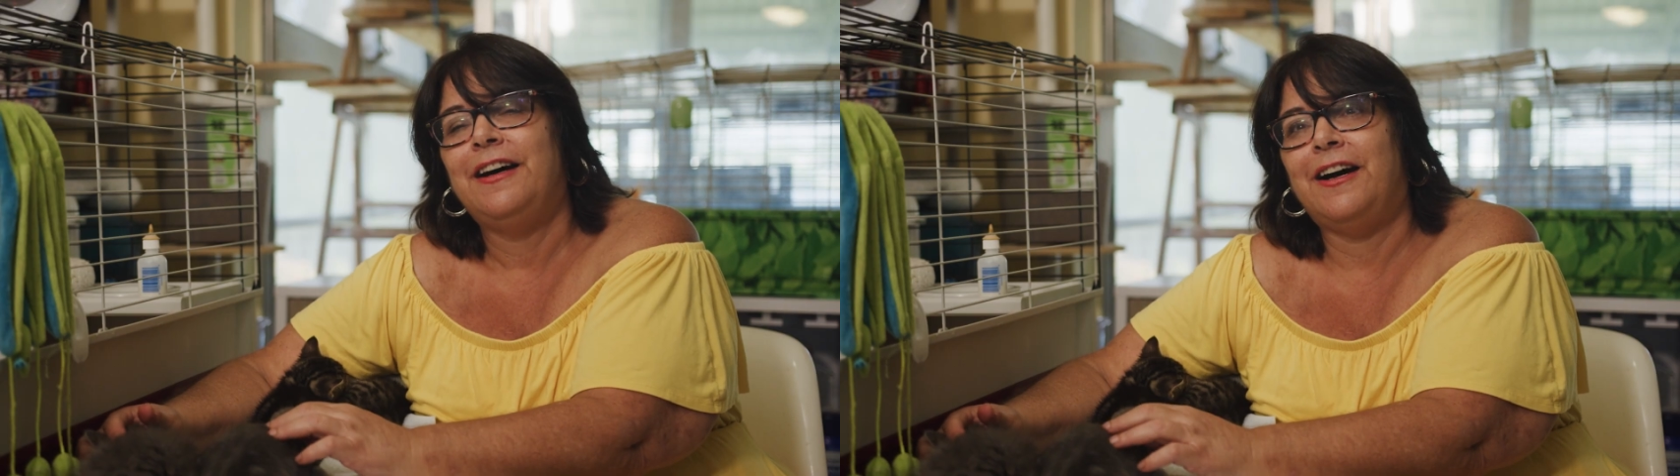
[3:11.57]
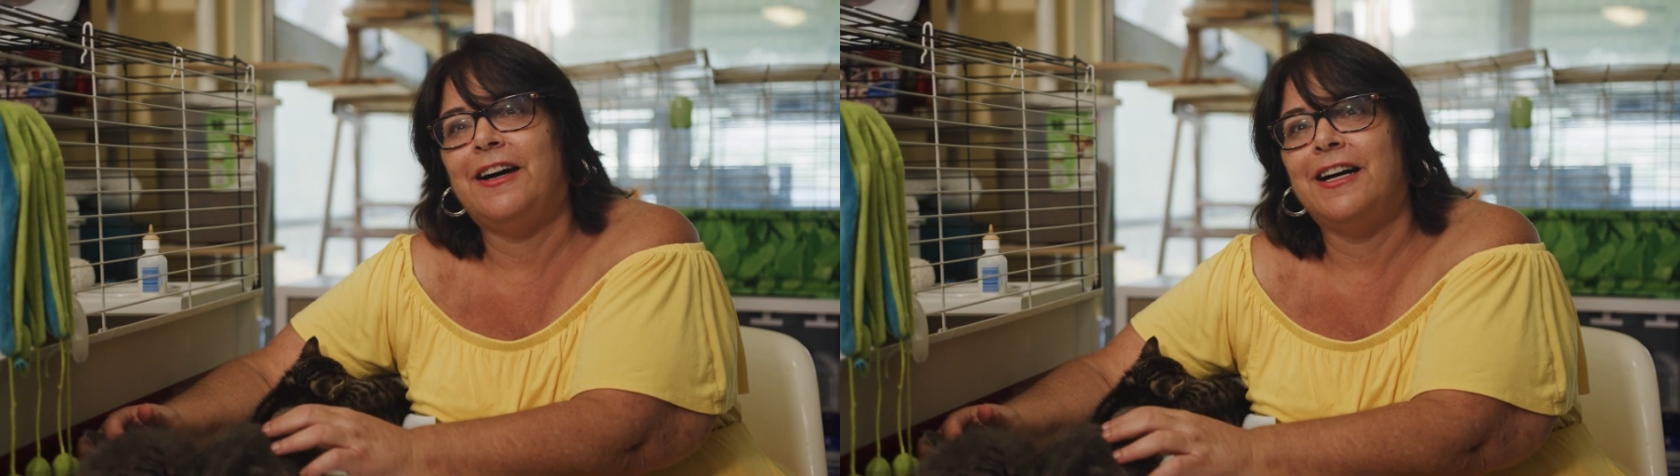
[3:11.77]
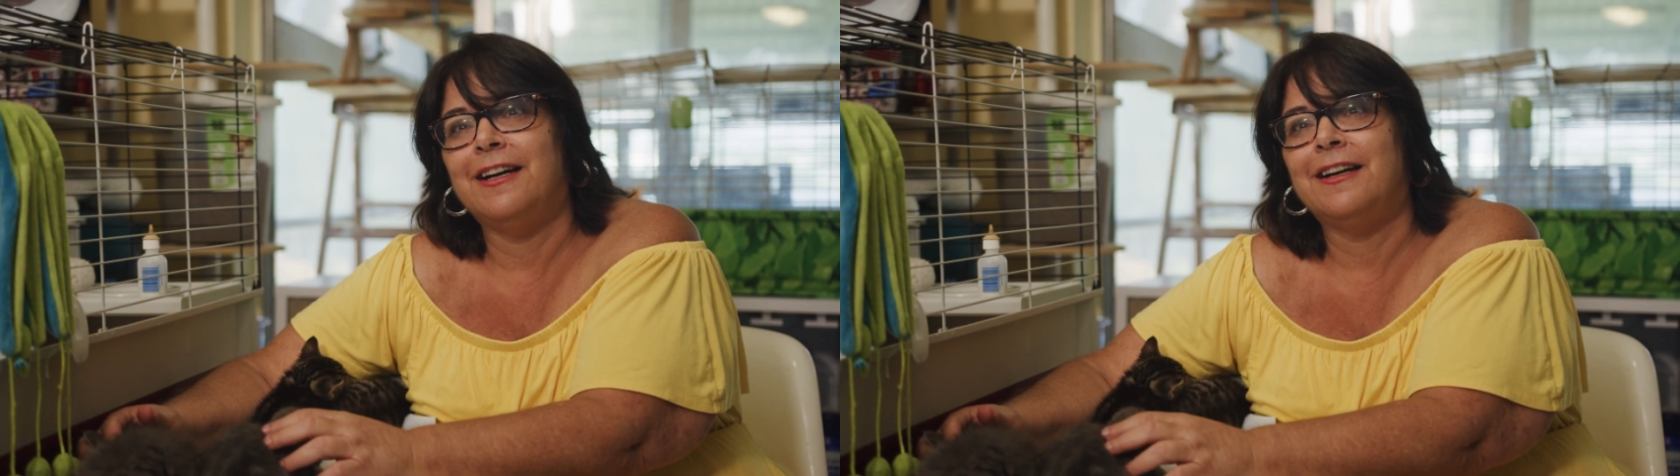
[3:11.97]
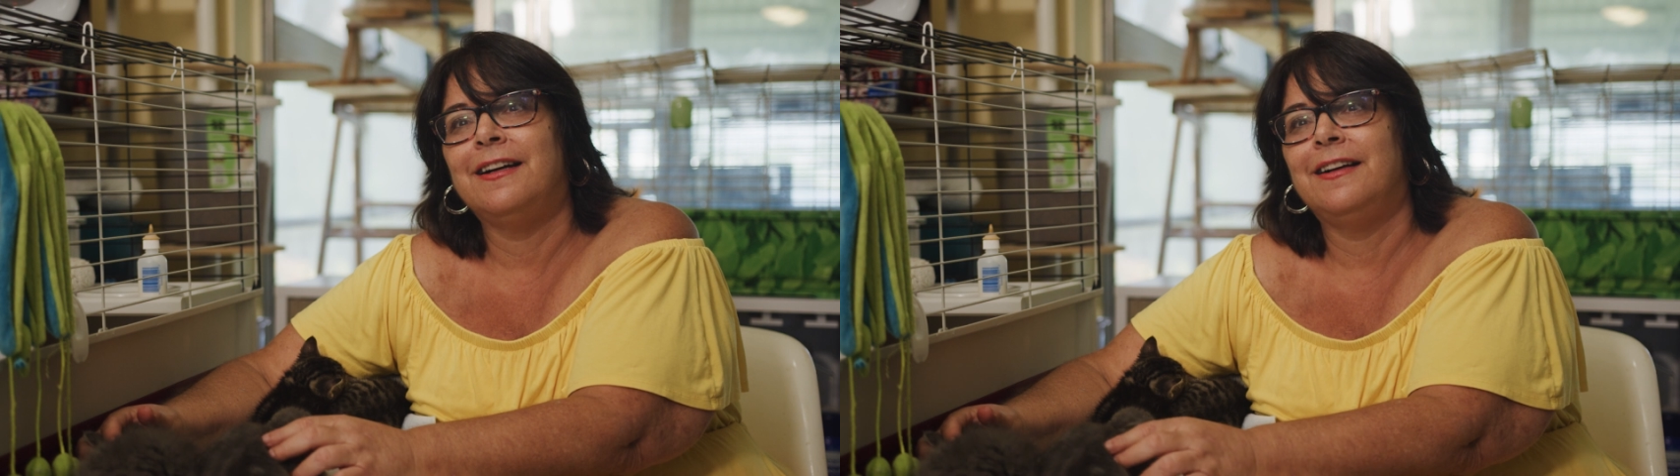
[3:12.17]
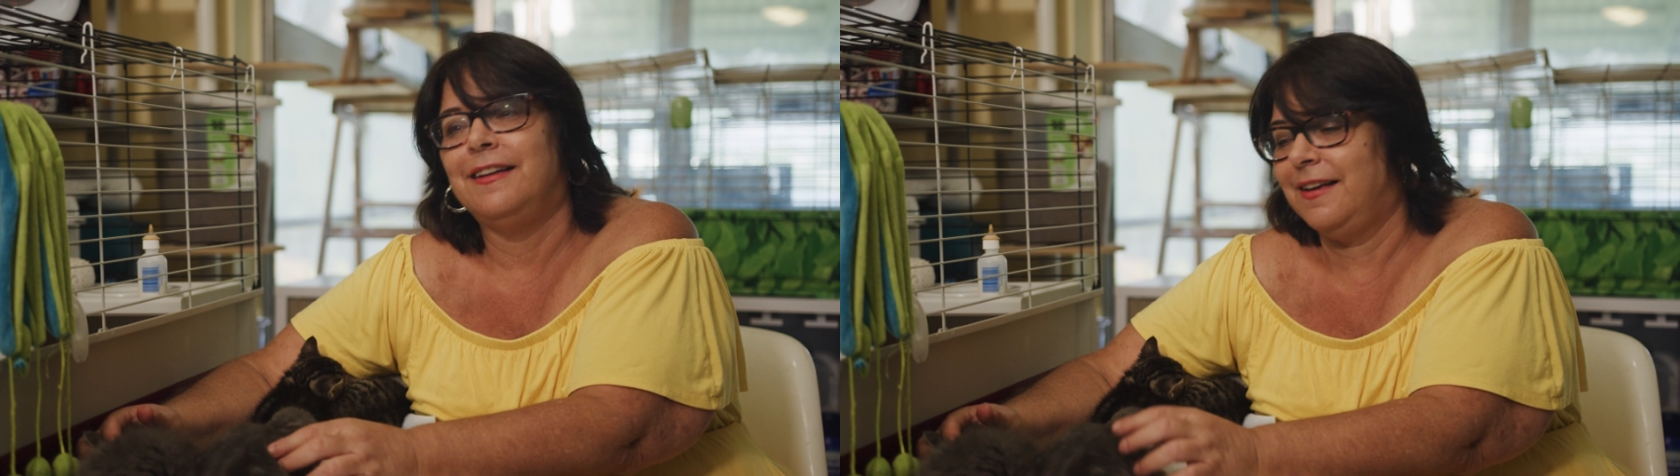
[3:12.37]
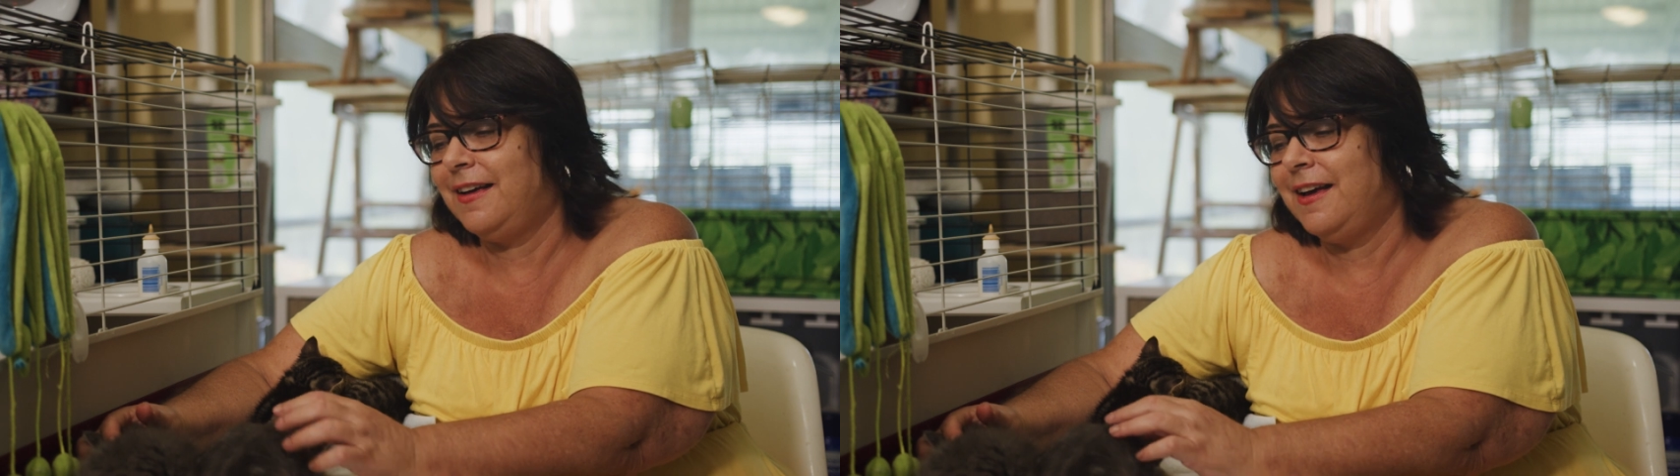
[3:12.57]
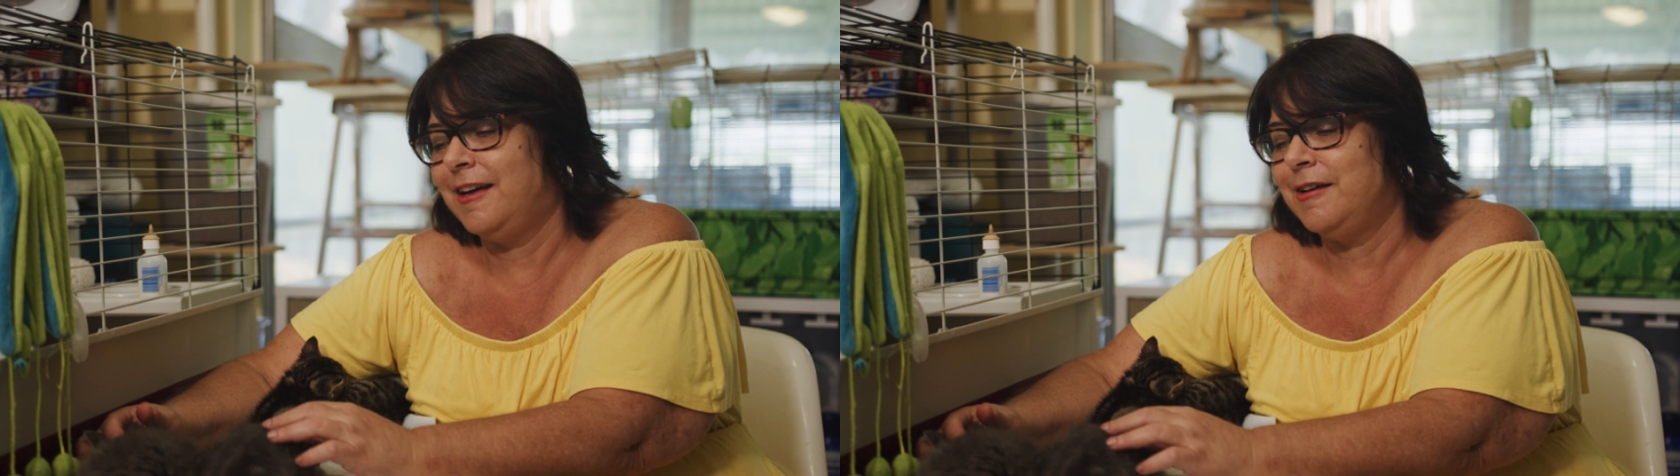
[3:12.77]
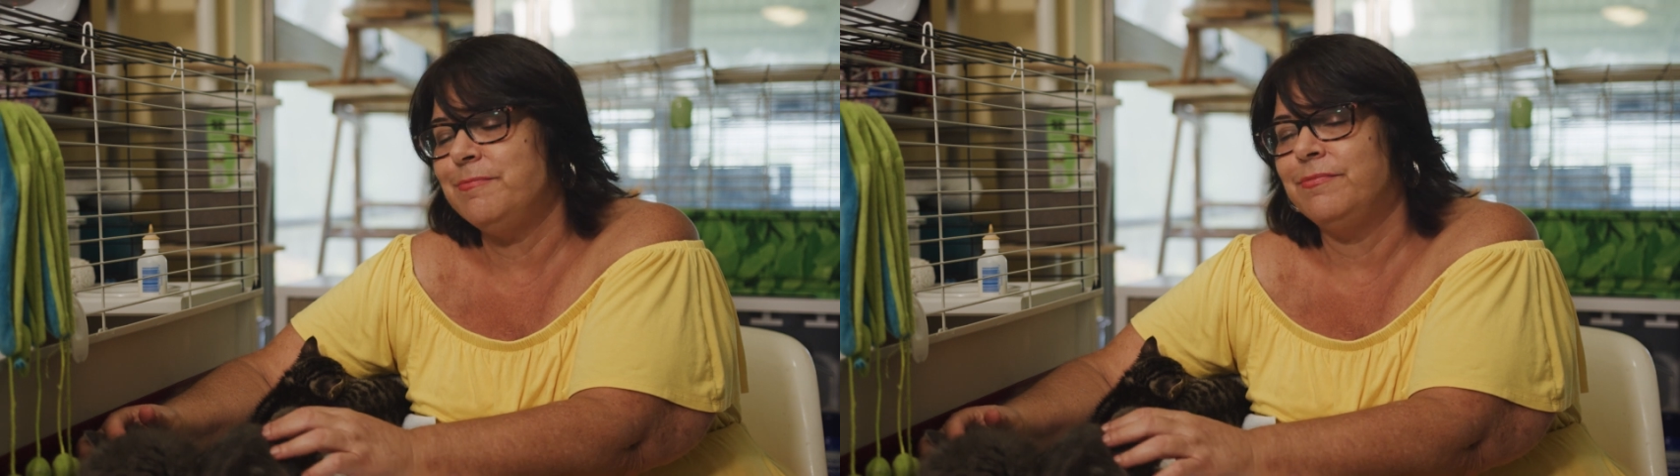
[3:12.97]
are
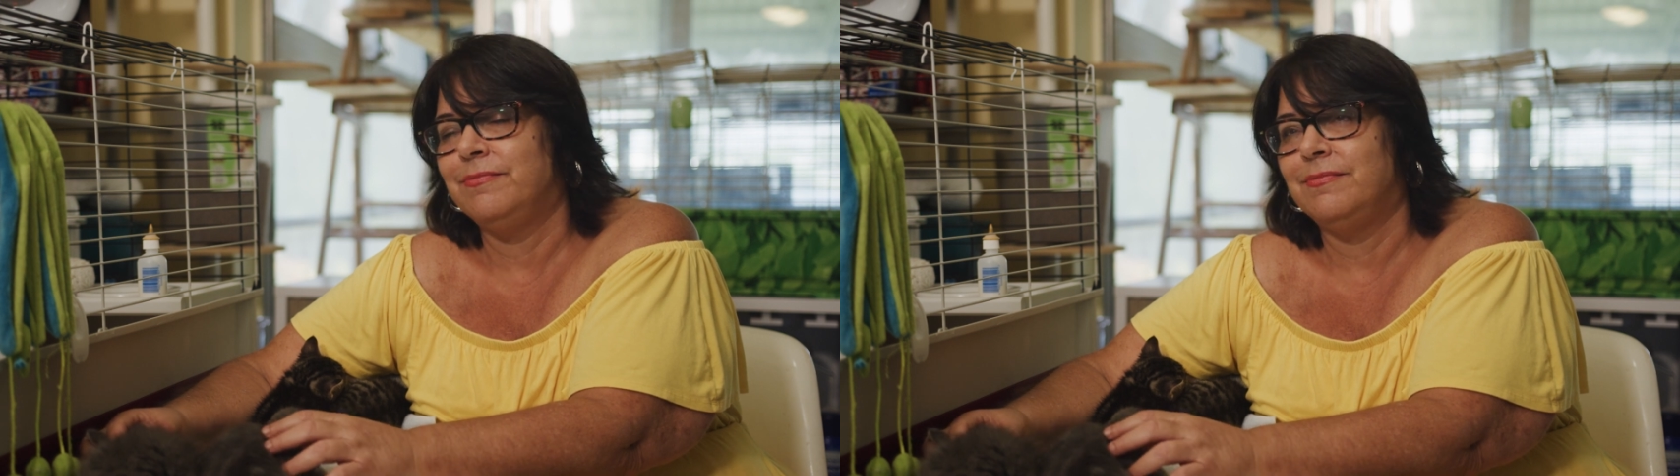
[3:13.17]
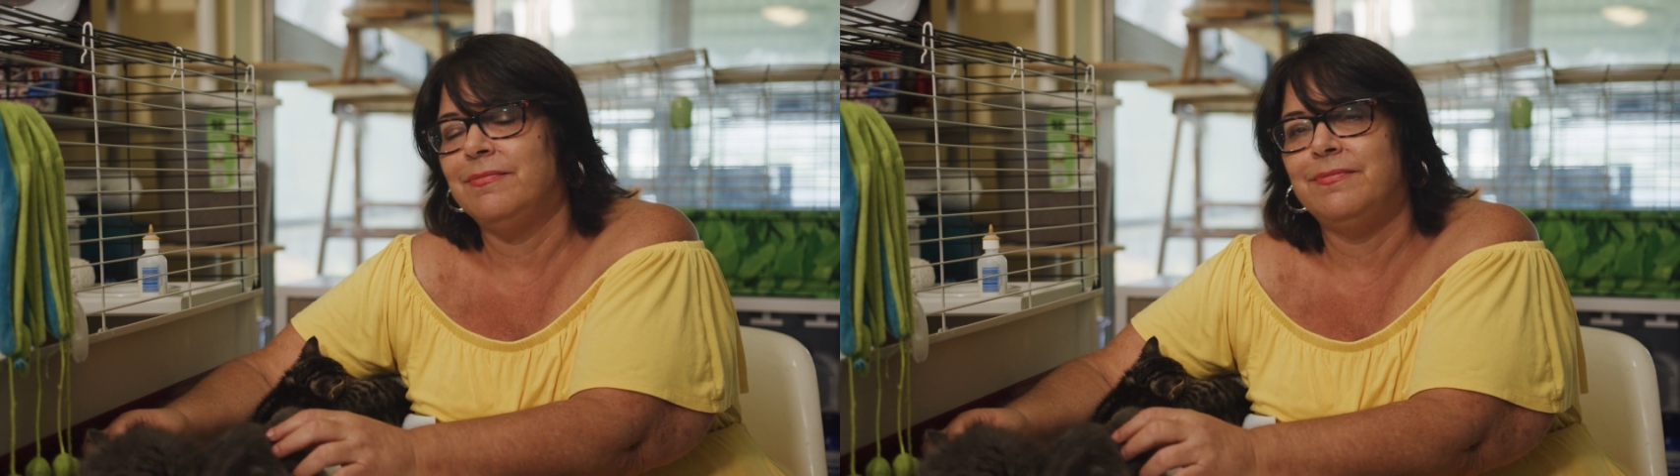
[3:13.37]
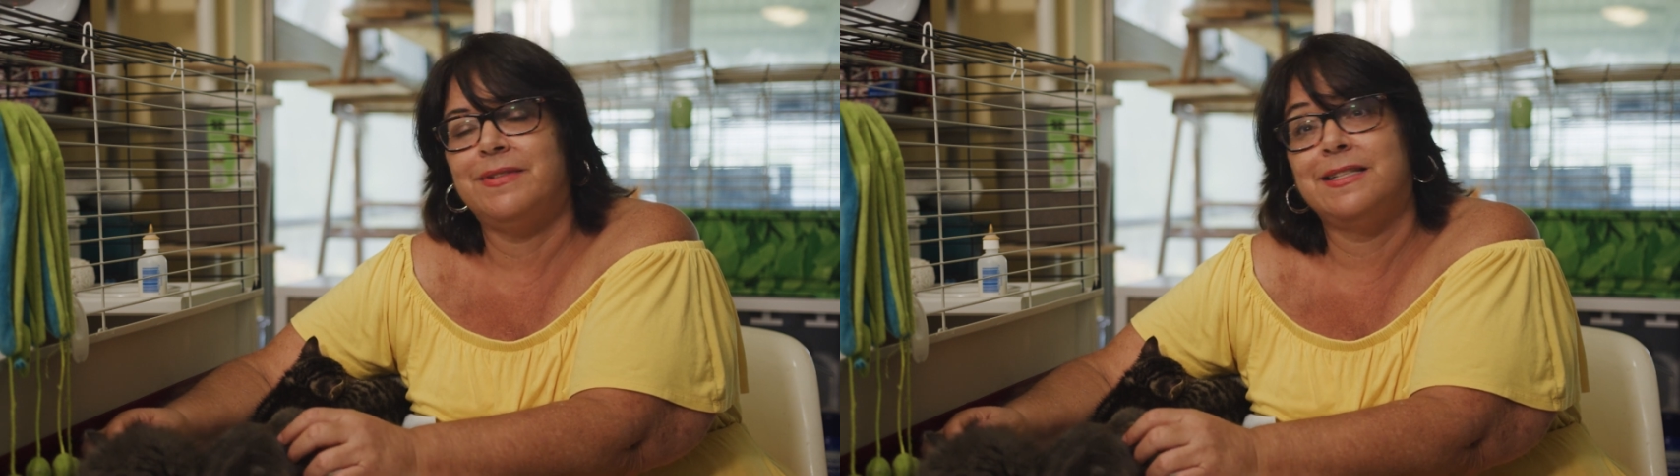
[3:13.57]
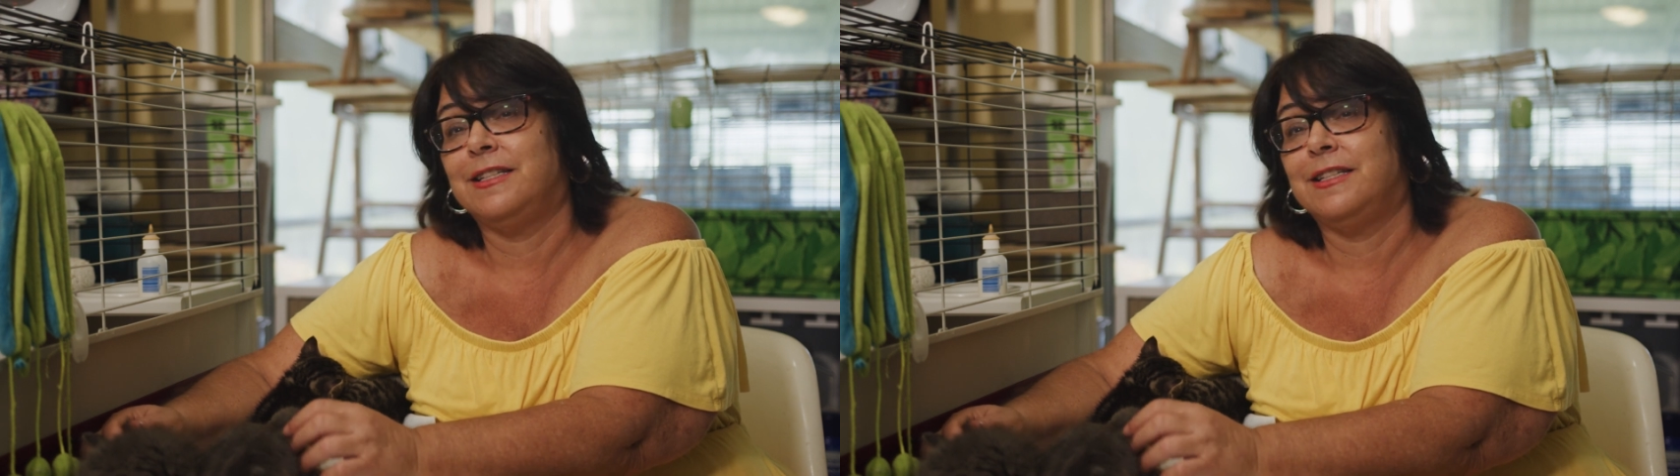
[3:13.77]
the